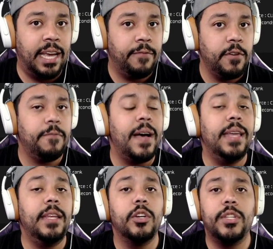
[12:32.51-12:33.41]
if you're
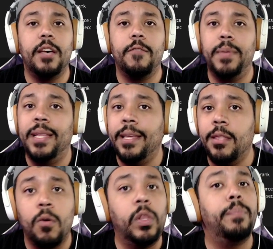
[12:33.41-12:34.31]
finding yourself being like the
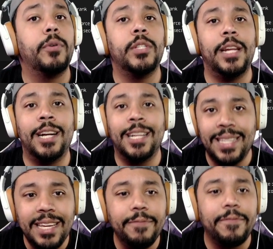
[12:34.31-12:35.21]
only person in a
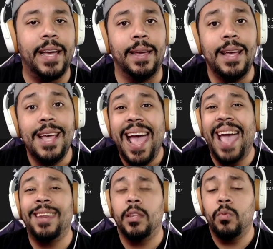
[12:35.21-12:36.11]
team fight
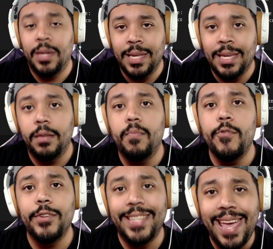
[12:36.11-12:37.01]
and you need more
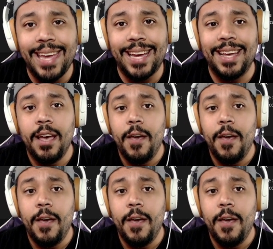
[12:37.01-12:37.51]
tank,